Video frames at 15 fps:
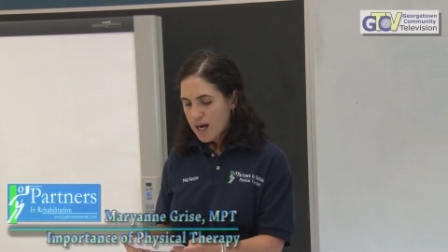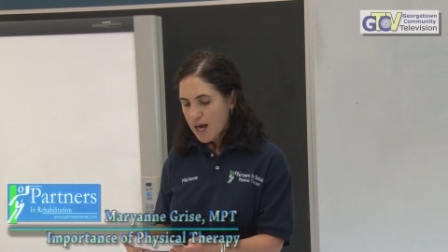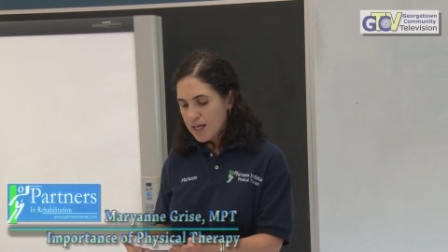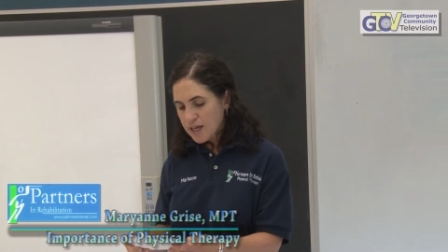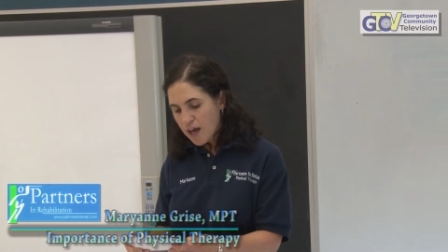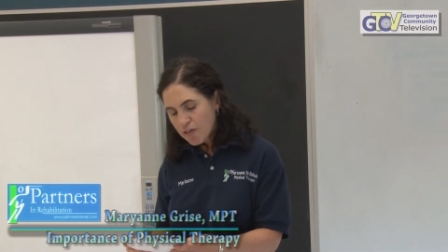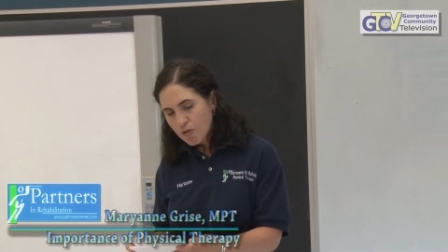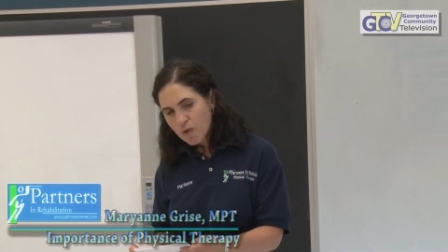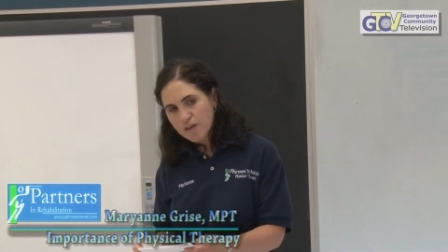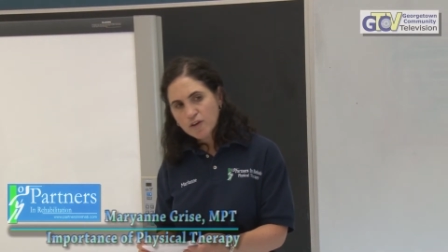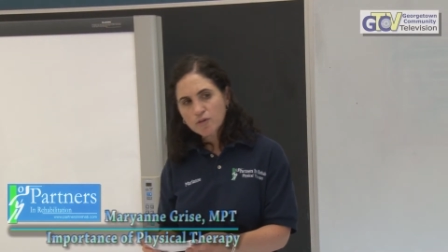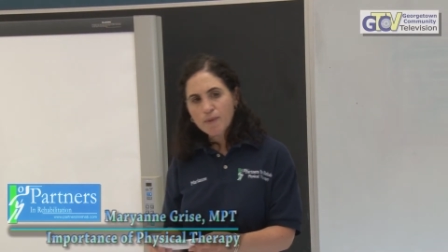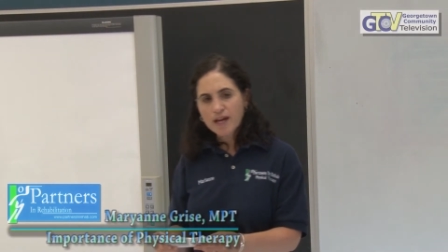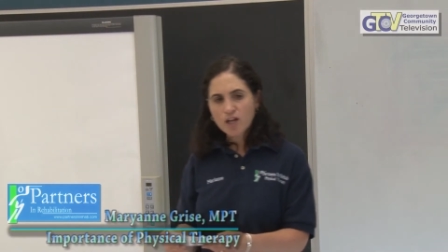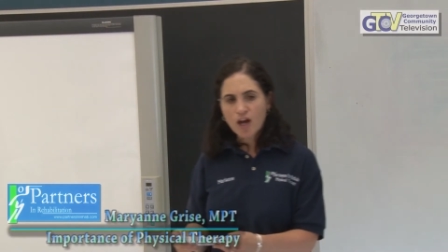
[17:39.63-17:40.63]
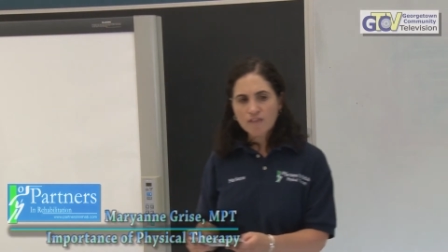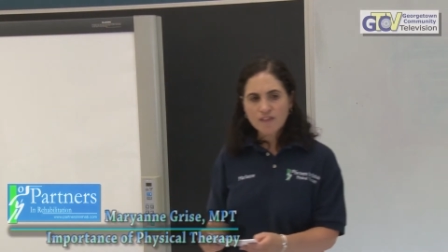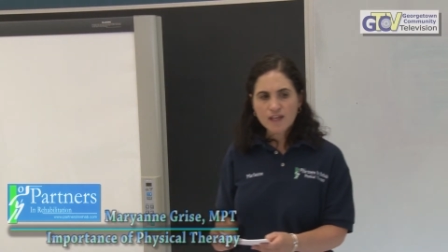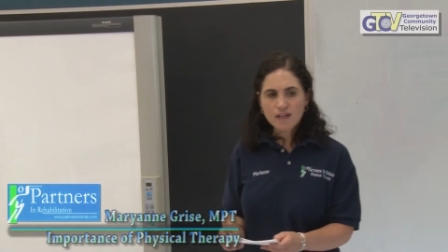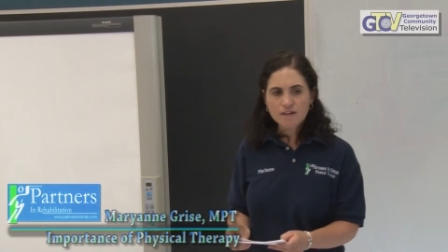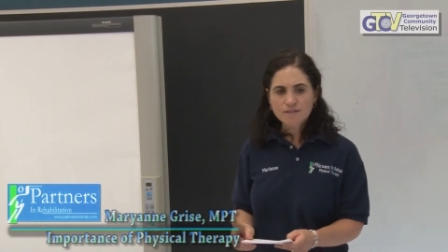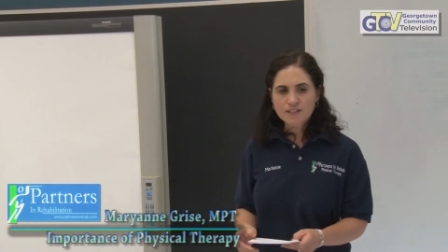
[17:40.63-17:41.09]
Another one you might not
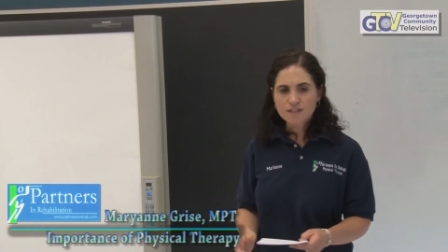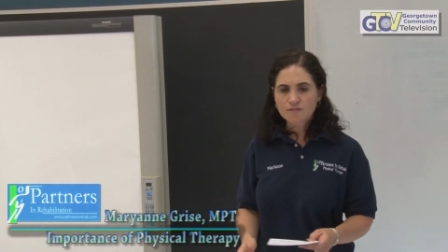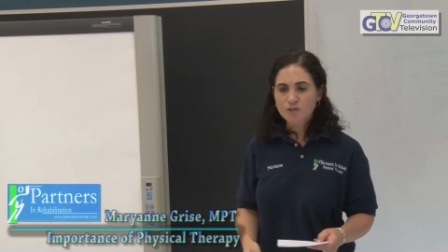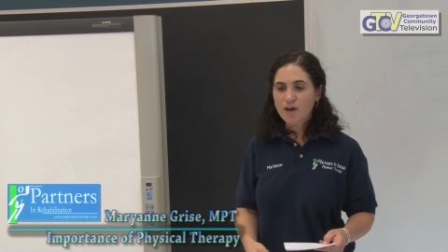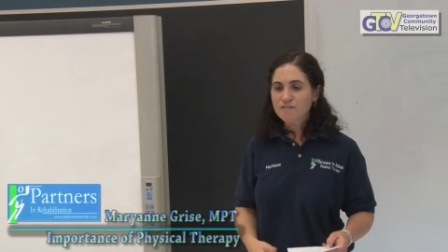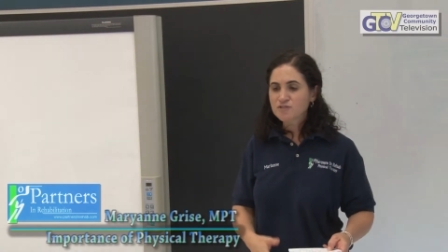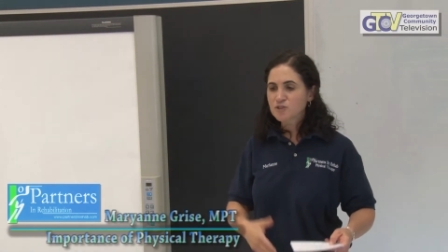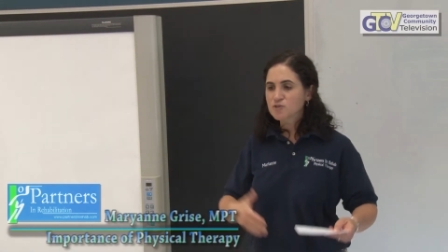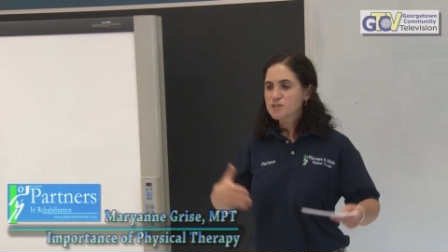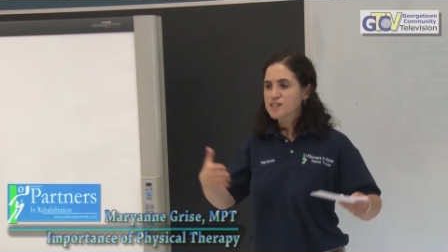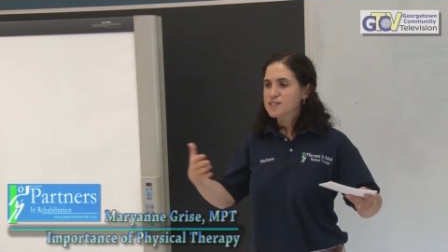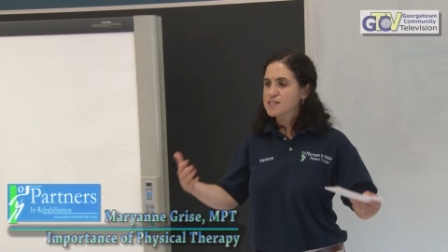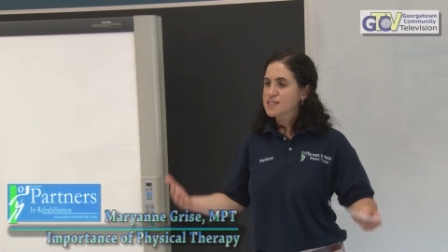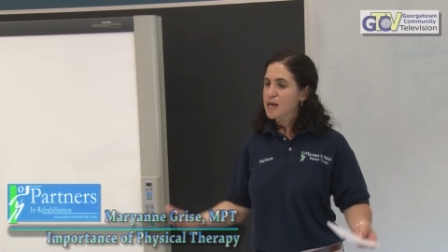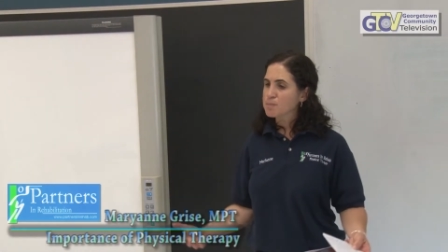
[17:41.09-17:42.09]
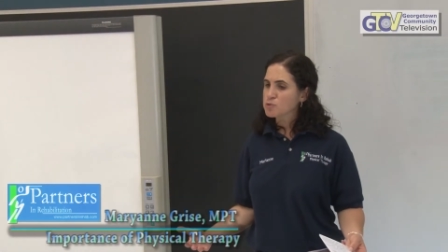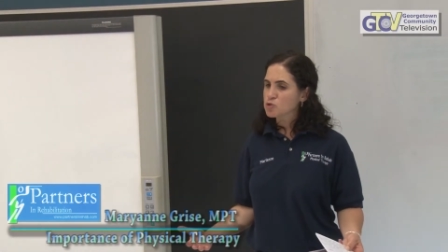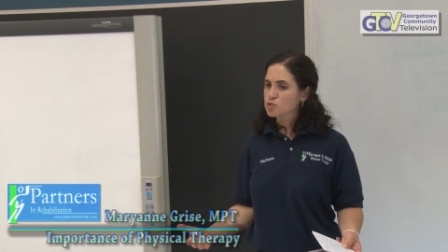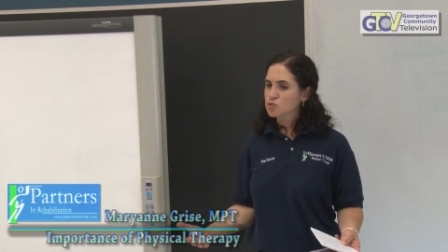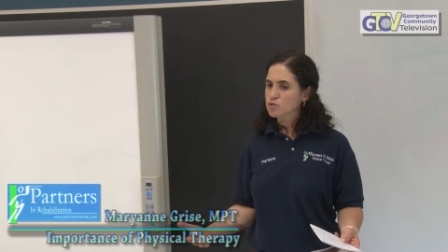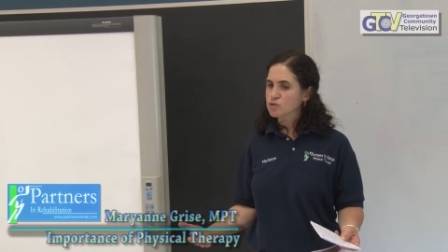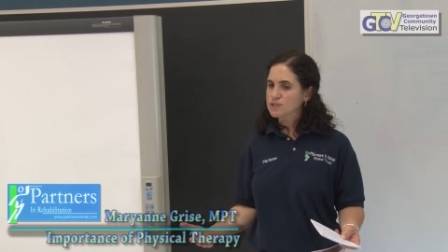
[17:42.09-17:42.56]
think of is if you have to use a step
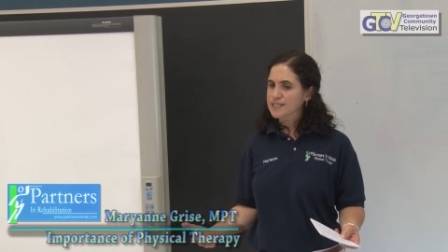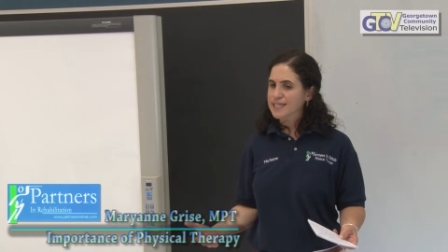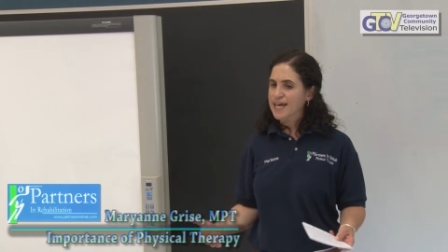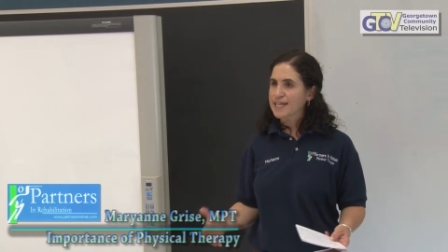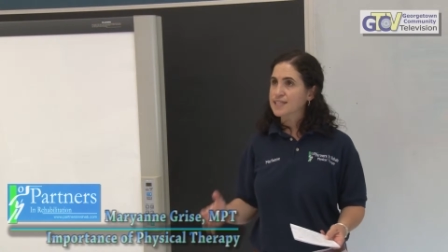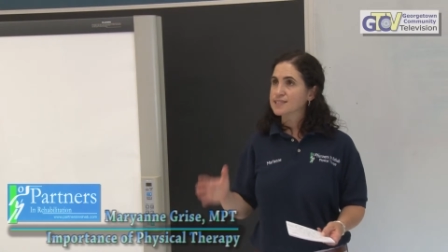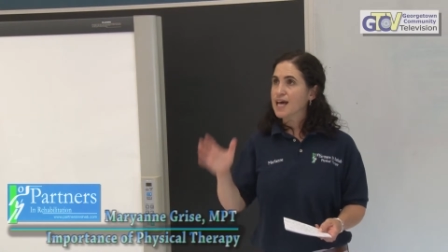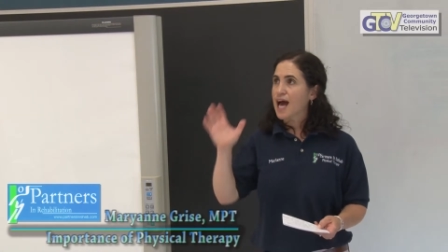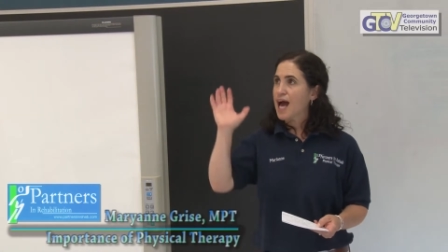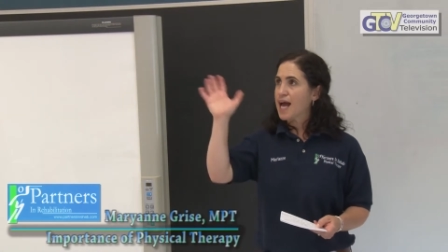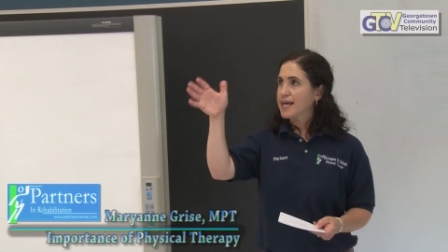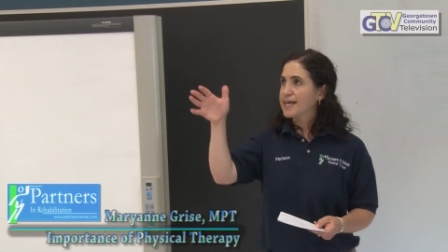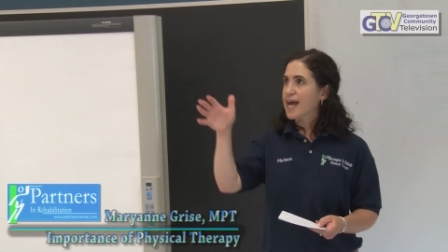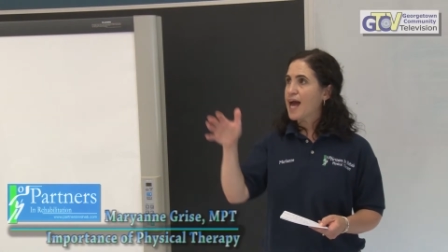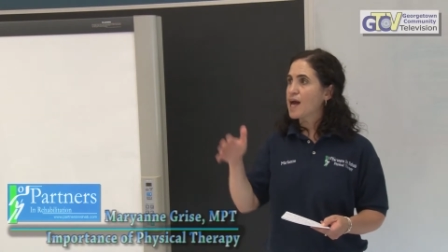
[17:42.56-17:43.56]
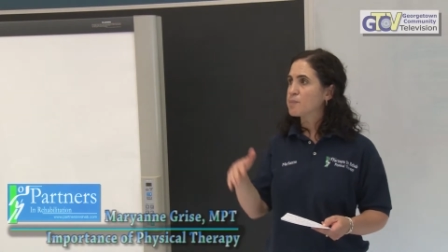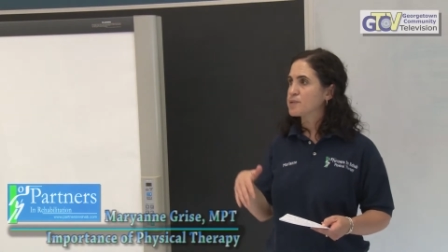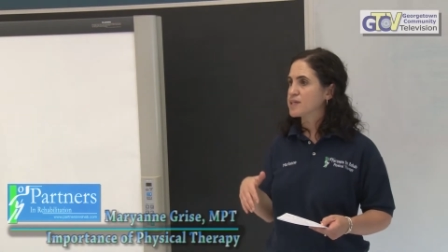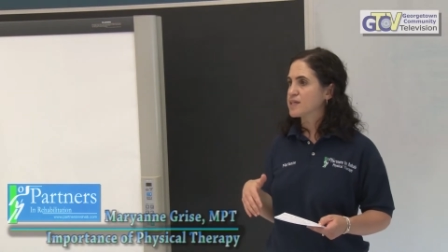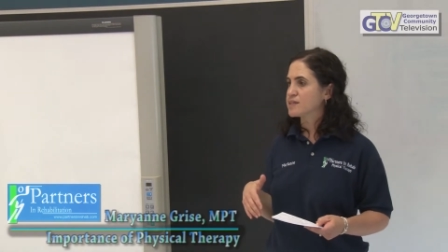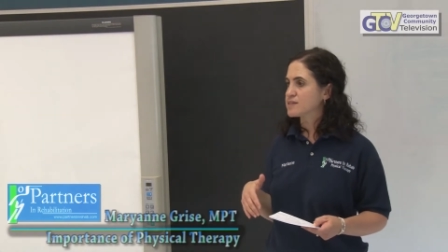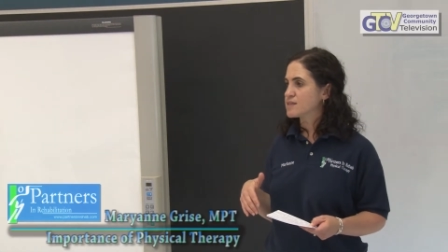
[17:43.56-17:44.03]
stool to get into high
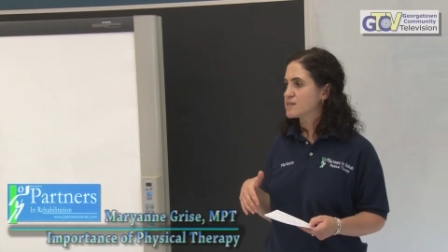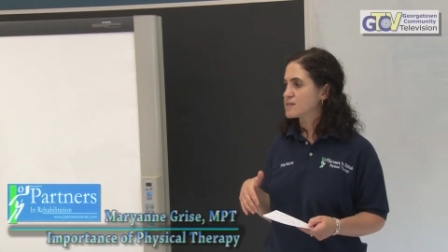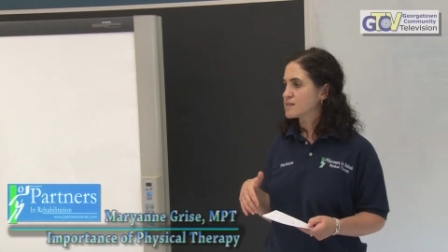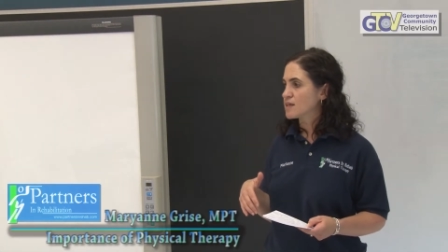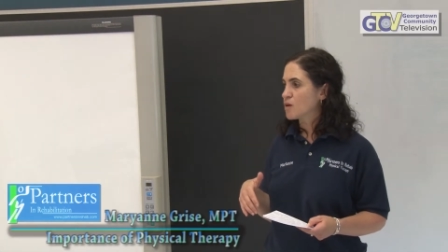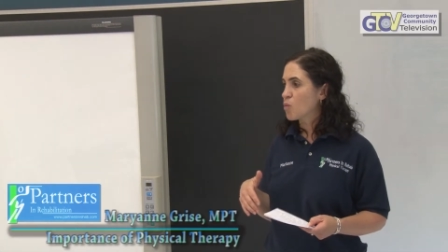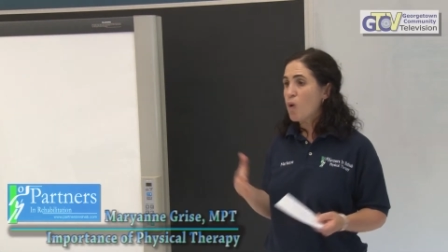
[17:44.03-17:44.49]
cabinets,